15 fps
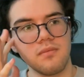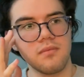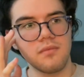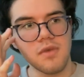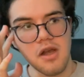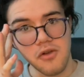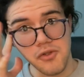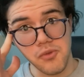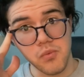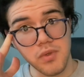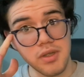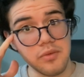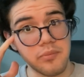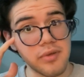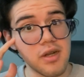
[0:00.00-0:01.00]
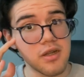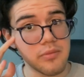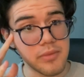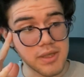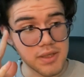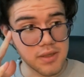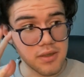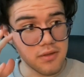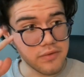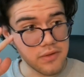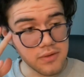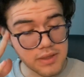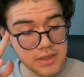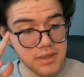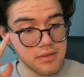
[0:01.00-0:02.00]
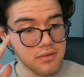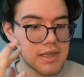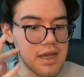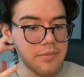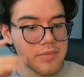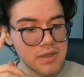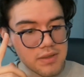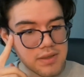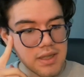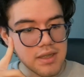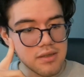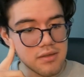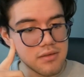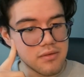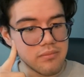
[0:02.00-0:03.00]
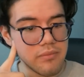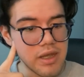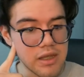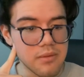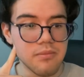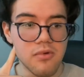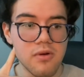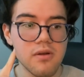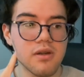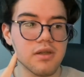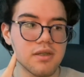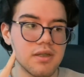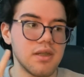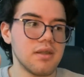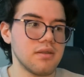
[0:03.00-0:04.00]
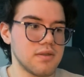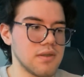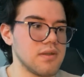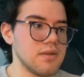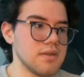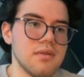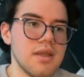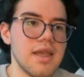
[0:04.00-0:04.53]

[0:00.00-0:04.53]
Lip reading: I was really proud of myself. I was like, that means I can make more good songs.